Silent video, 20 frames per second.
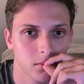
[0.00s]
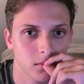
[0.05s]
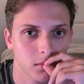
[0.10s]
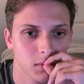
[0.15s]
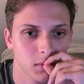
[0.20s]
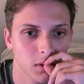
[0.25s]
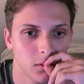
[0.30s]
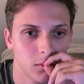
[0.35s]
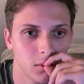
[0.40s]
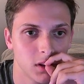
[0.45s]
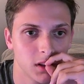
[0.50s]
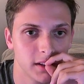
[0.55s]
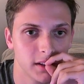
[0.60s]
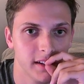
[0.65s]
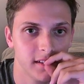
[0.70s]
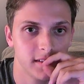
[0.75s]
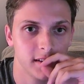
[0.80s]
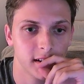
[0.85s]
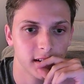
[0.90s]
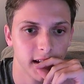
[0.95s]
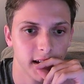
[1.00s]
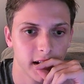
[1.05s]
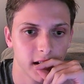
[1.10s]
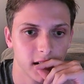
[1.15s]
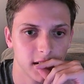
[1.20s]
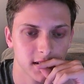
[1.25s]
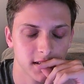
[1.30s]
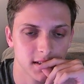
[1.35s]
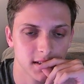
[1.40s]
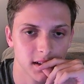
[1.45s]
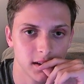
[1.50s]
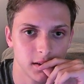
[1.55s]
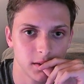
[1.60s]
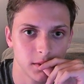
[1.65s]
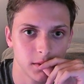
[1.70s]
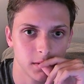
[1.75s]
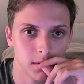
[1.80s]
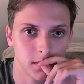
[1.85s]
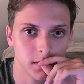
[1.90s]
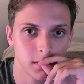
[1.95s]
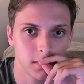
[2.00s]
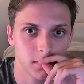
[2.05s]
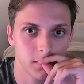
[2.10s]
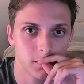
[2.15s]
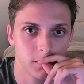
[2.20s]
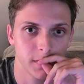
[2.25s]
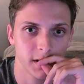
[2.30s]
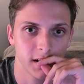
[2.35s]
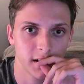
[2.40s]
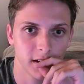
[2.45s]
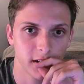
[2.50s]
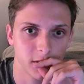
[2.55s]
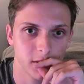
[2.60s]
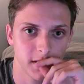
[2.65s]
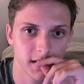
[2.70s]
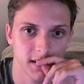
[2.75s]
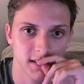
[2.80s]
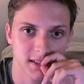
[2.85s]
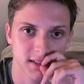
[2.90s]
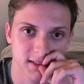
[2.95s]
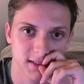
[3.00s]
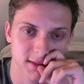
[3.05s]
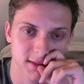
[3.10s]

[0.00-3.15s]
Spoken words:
Well, he did let us, so we're going to do this.